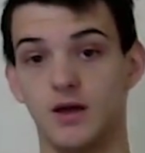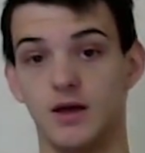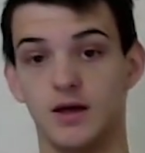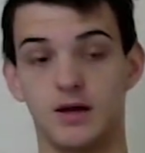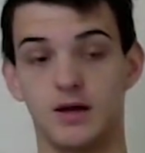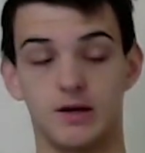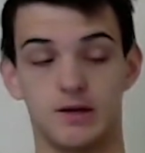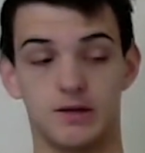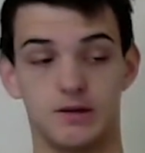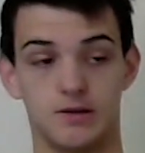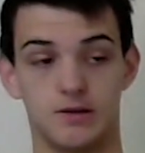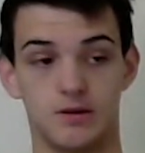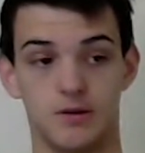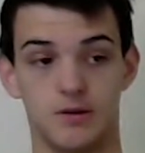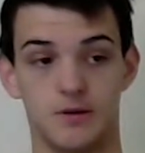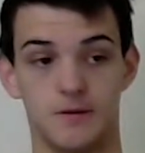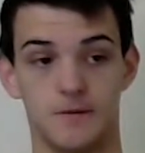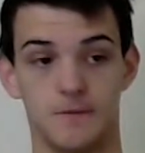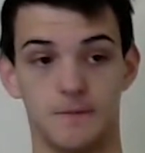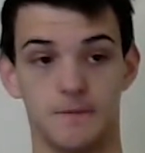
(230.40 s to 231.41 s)

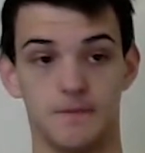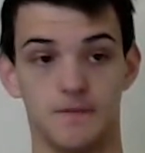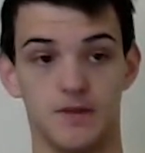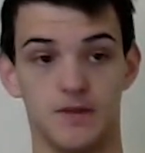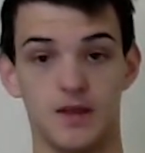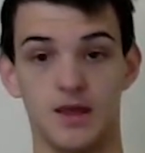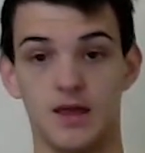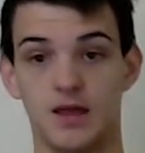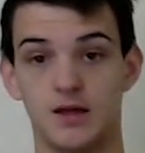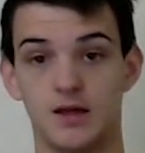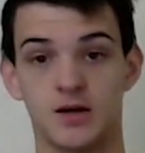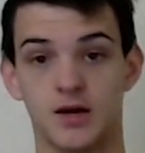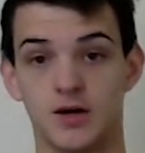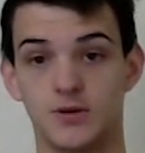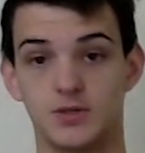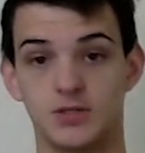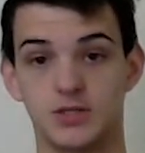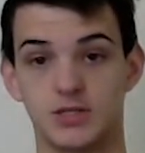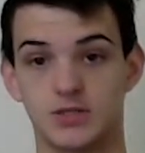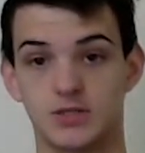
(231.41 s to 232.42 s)
And
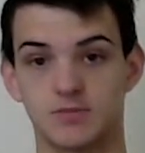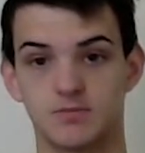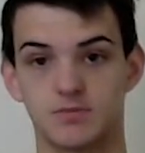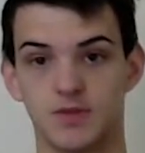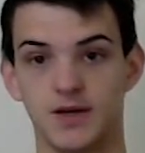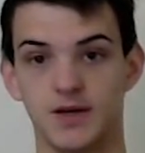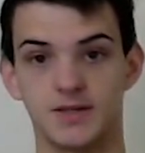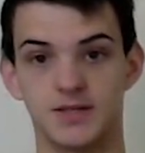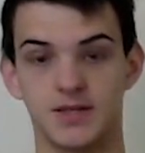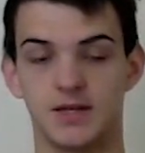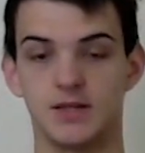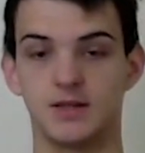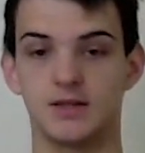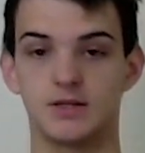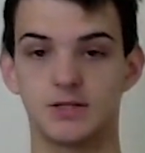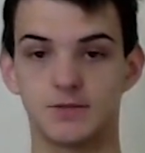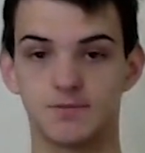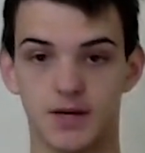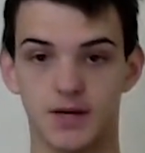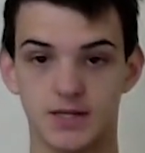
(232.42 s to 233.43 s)
I would just like to end
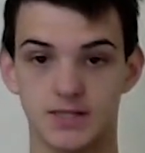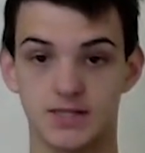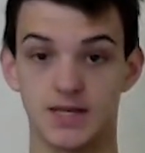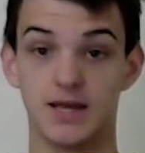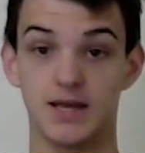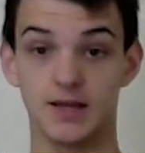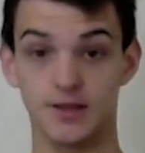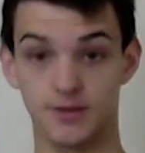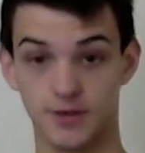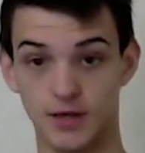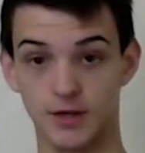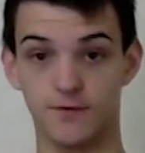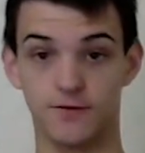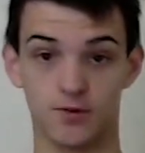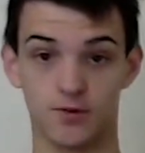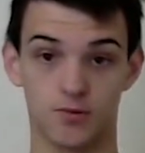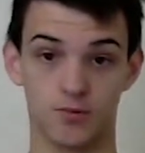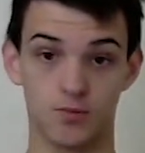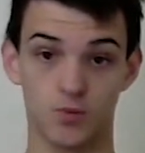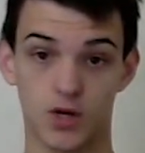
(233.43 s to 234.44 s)
this by saying thank you
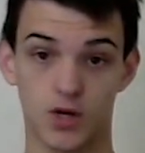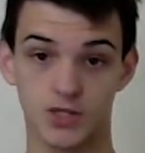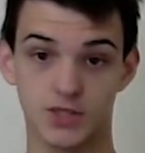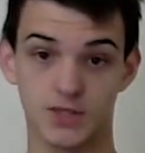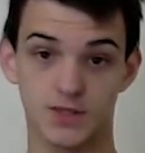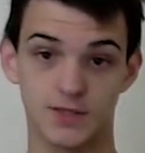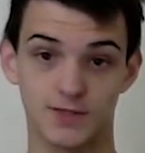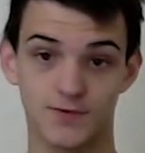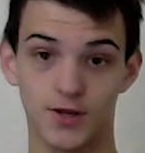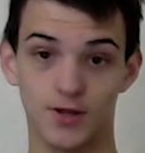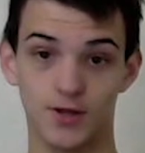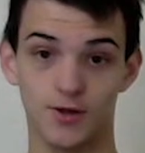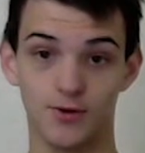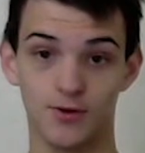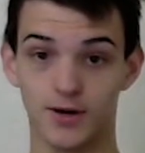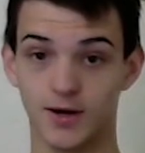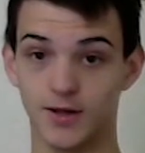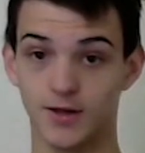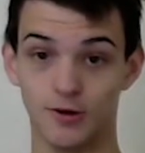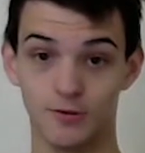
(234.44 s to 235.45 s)
for watching this video,
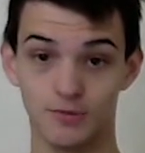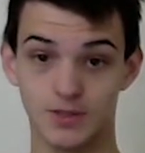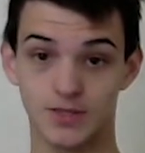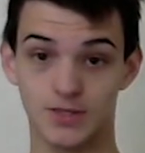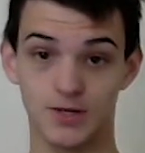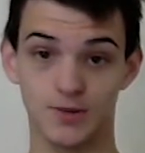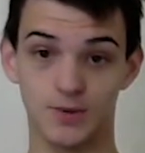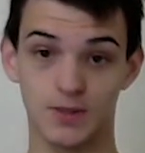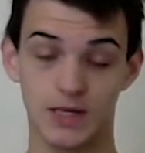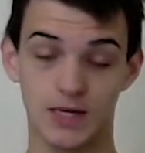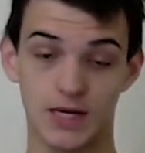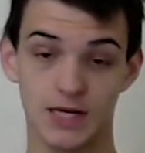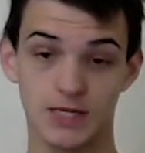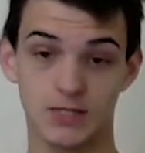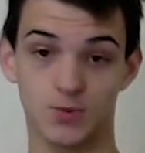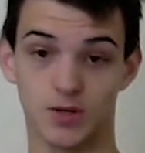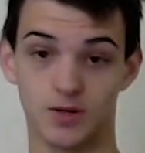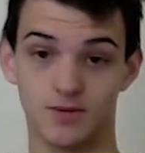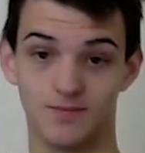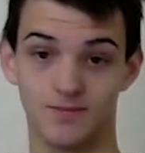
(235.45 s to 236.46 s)
and I hope to see you in the
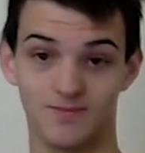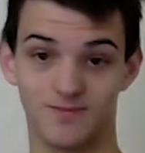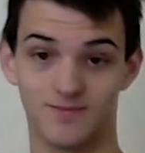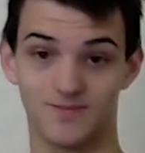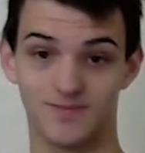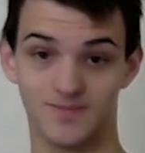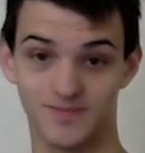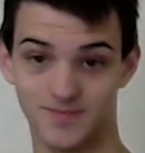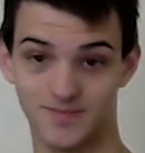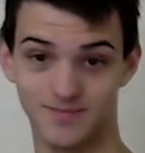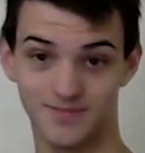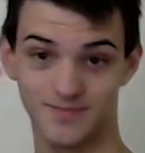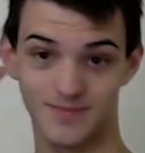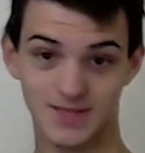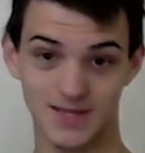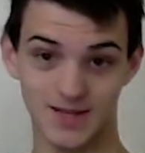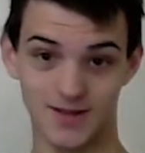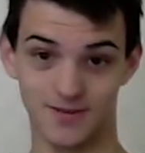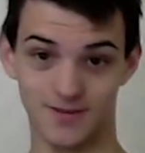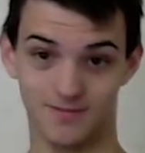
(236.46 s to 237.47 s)
next one.
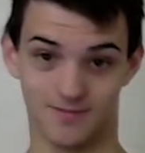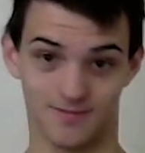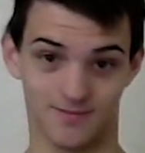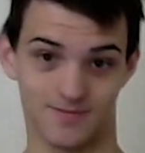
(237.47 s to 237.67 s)
See ya.